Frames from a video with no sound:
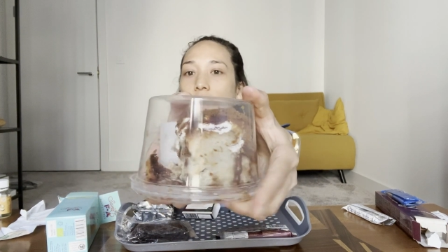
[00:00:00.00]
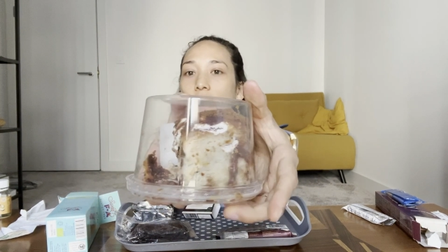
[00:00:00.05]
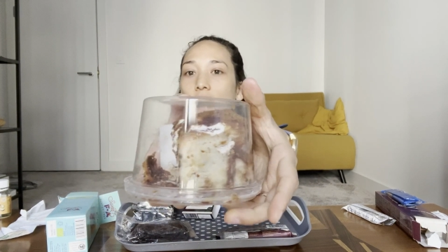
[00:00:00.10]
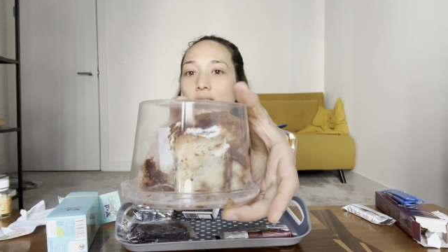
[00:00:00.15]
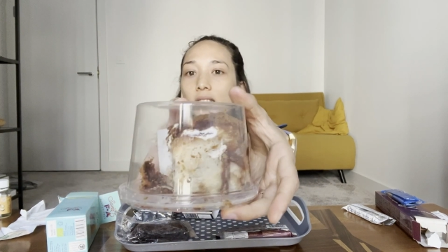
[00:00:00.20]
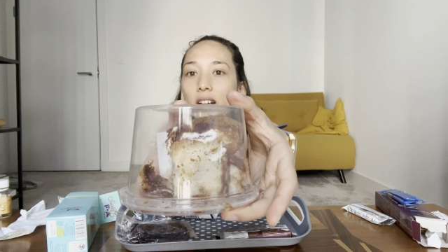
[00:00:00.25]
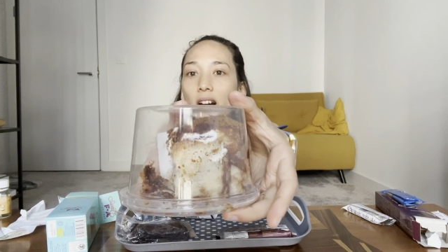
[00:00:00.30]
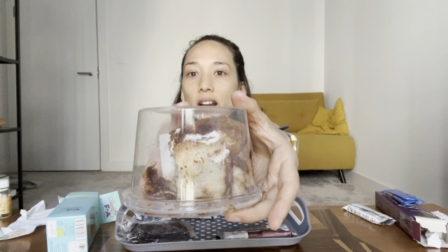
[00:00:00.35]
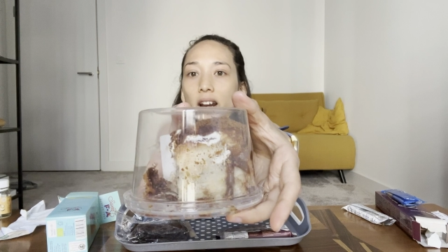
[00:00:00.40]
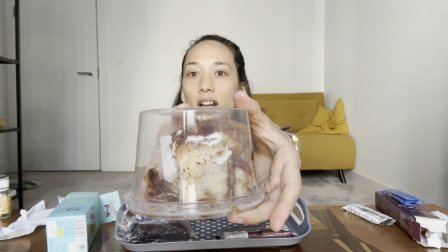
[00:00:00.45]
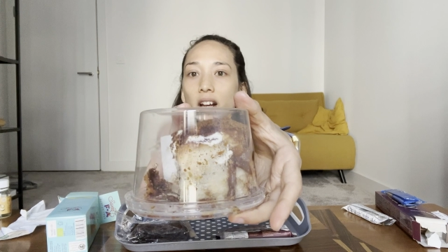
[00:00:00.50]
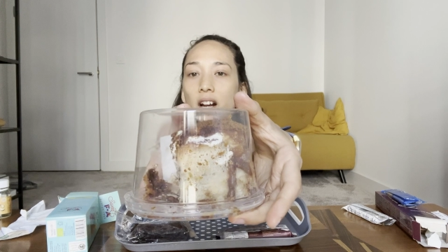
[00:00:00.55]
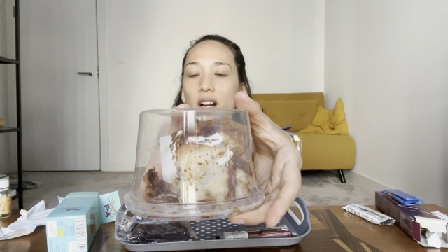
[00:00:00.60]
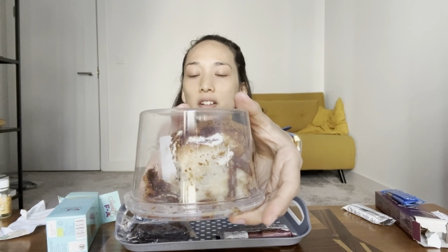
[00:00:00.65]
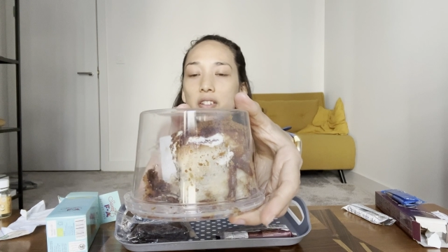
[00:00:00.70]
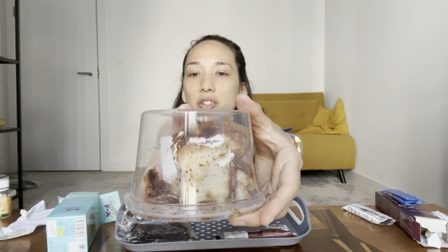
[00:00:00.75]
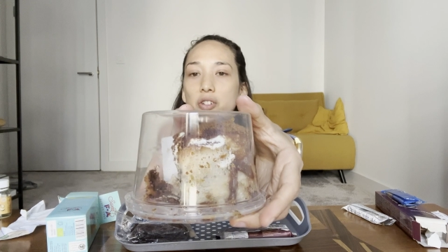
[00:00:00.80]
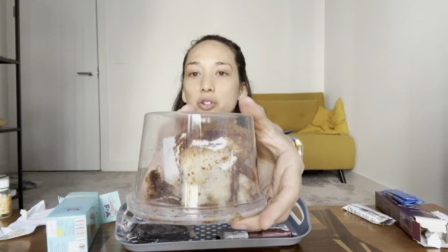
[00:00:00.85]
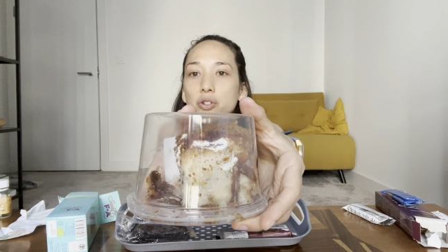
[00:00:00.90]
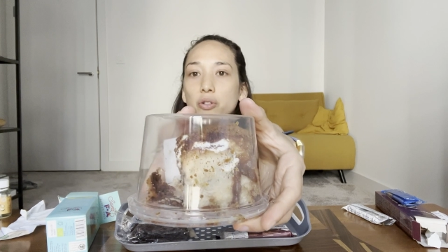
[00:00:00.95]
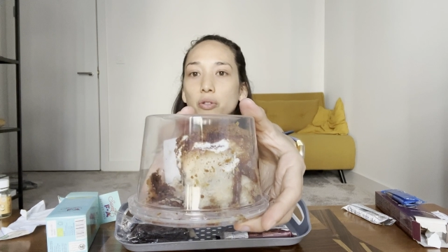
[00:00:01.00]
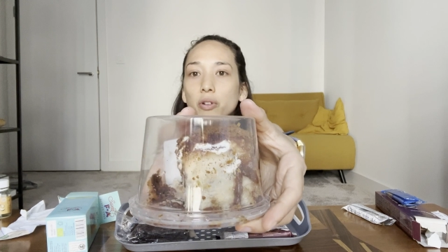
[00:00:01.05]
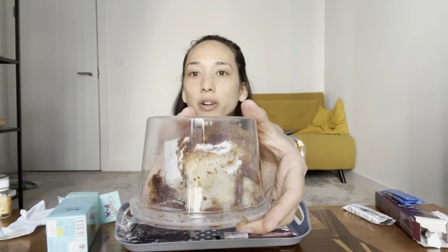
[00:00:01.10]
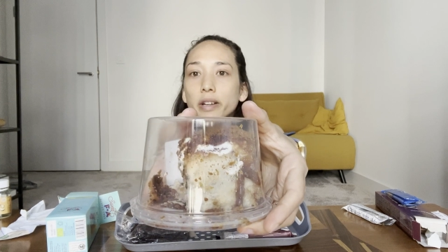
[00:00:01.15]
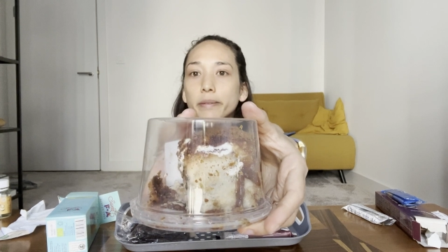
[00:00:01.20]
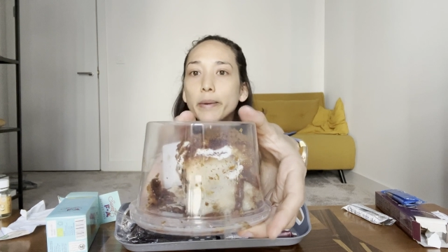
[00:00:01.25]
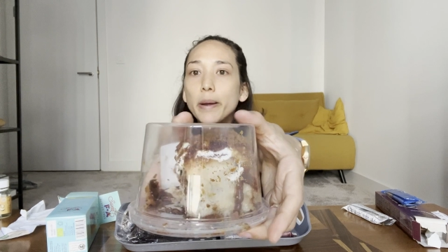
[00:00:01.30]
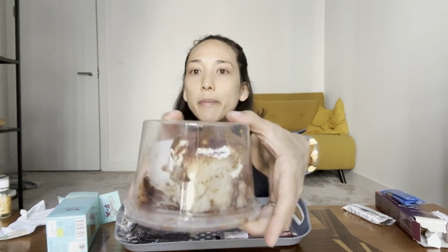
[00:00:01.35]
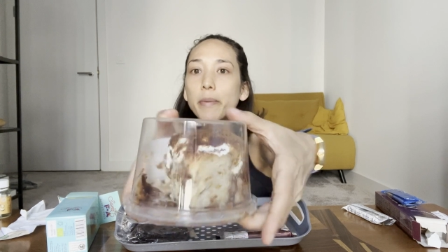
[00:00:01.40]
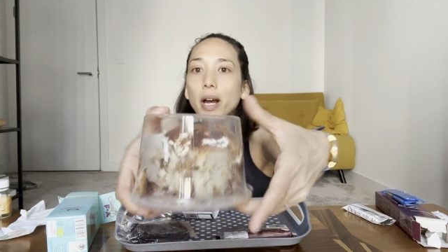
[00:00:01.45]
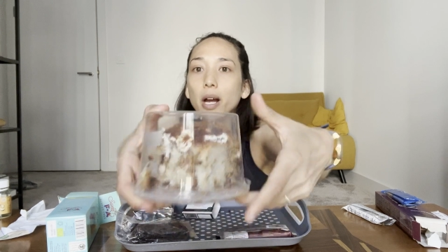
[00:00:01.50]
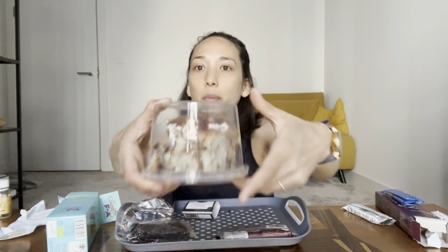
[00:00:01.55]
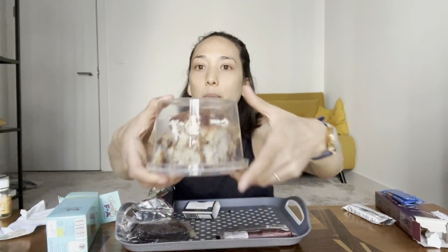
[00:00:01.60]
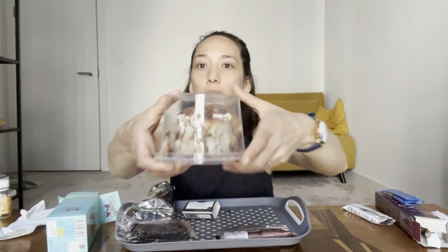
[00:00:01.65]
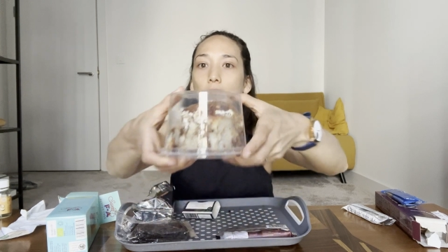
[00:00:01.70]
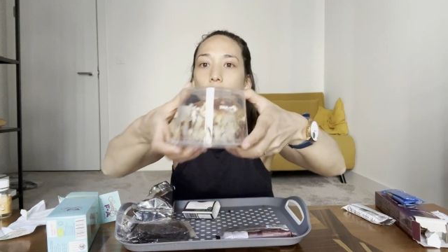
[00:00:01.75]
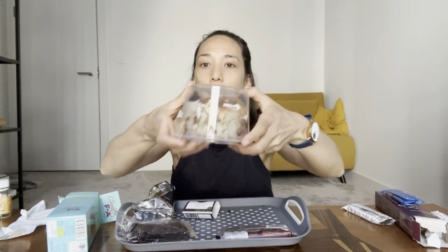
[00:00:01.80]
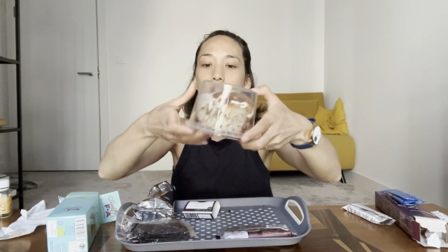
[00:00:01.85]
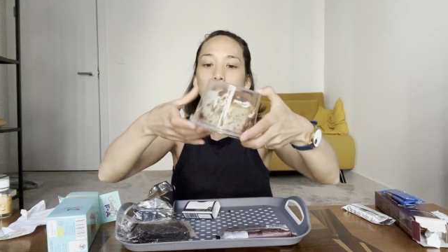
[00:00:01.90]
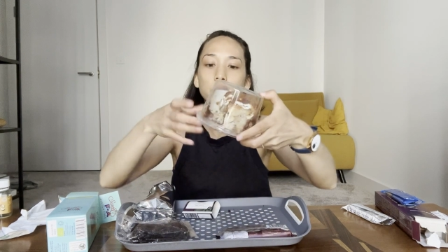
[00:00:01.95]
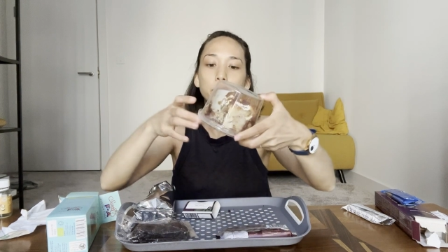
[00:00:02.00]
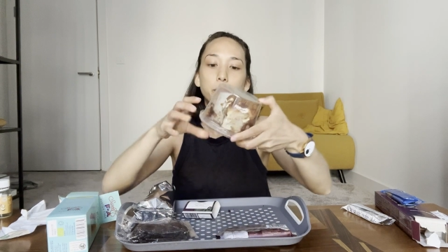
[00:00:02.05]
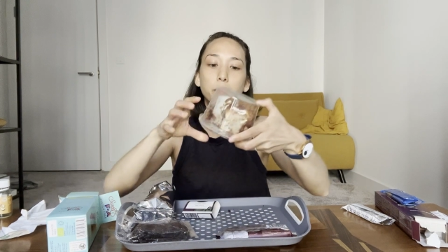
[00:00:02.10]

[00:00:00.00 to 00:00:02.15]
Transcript: It kind of got destroyed in my backpack,